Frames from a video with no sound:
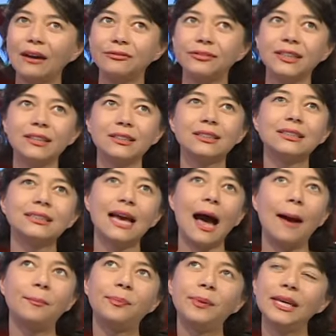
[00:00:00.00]
think it's
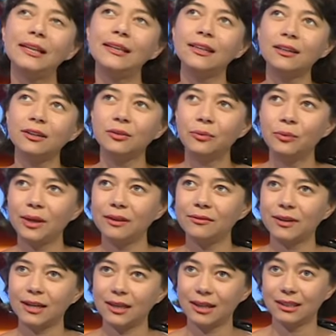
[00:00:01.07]
appealing in a way
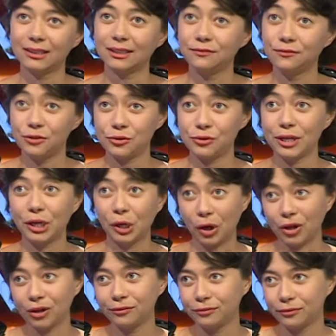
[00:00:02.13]
that it's very
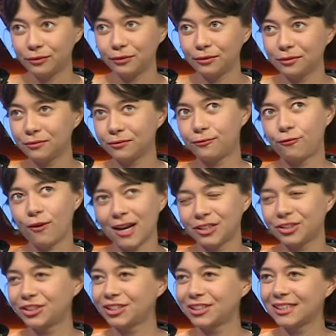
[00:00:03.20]
colorful,
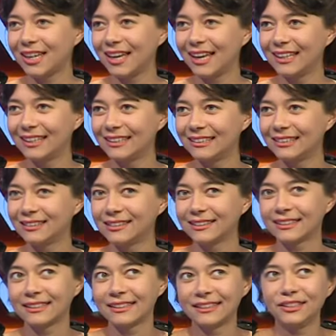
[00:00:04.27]
fresh, and
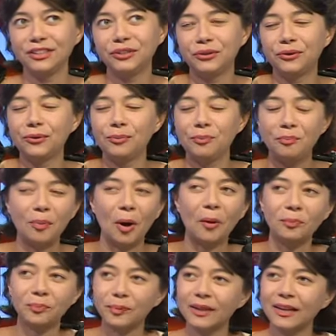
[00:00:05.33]
you know,
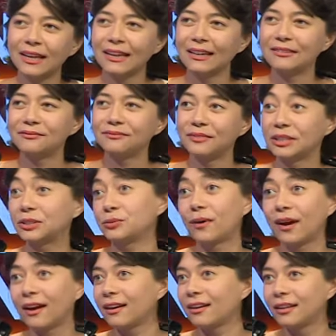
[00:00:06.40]
pop. That's
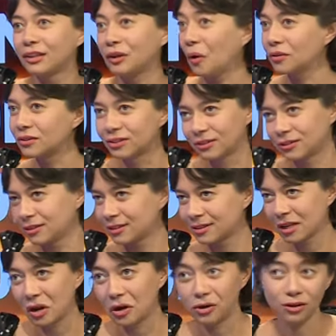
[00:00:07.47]
why youngsters
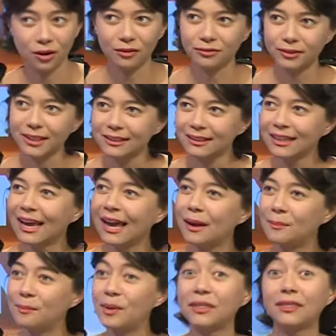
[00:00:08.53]
love it.
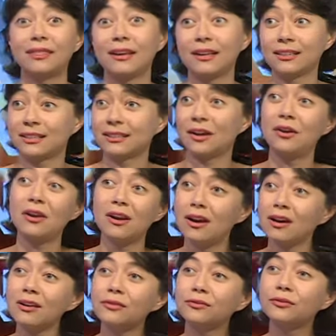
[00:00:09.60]
But there's a
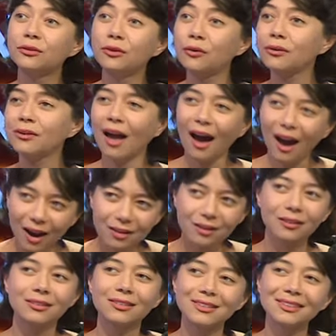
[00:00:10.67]
lot of grown
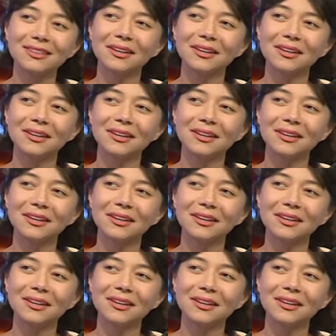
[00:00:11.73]
adults